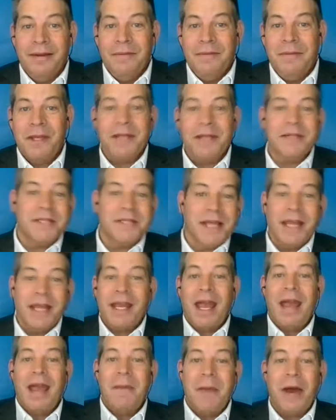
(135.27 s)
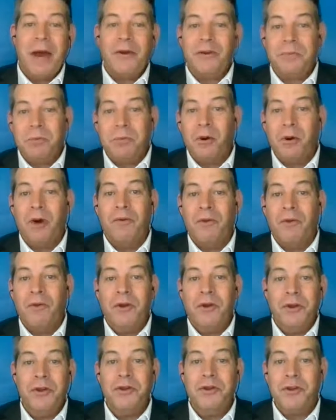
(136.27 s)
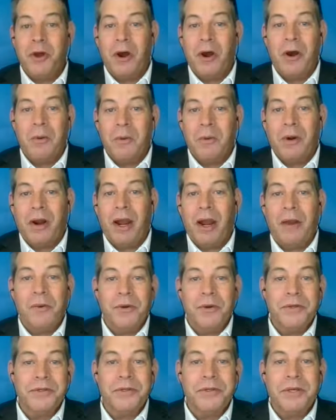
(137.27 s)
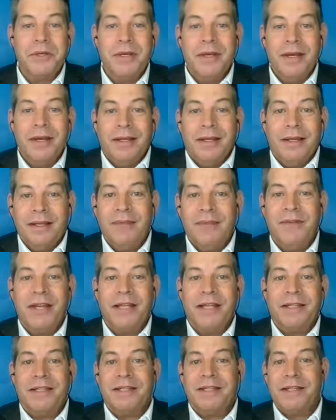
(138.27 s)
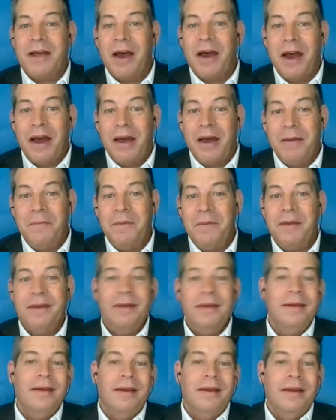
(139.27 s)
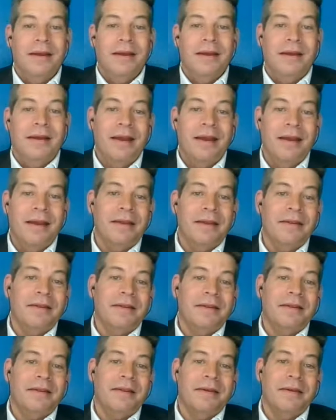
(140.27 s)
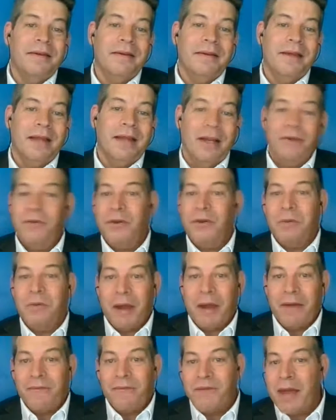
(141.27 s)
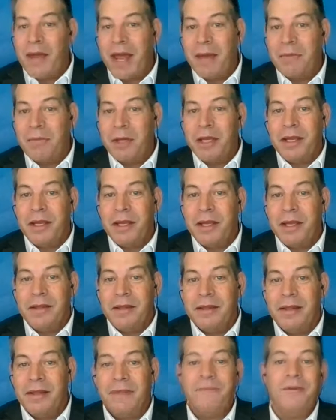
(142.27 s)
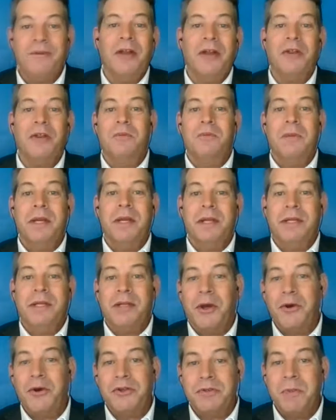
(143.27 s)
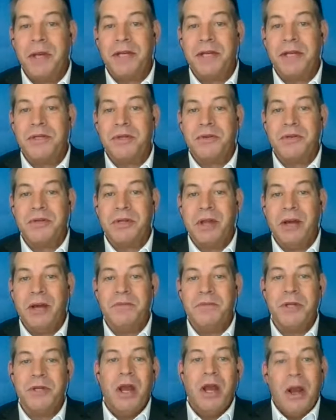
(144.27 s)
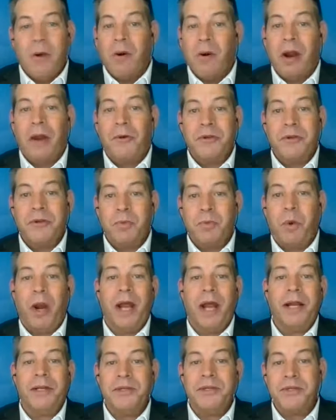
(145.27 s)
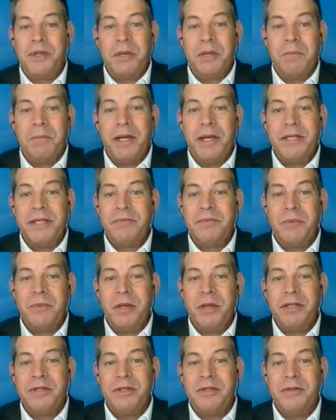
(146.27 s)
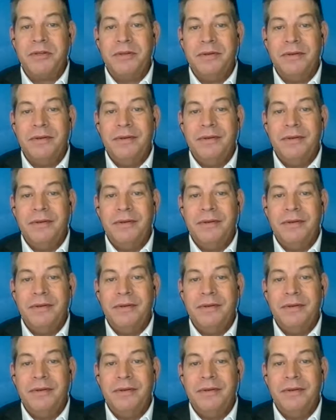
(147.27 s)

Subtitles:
because they came out to Provo, Utah, where I was living at the time, and interviewed my family. They followed me to Toastmasters clubs where I was practicing my speech,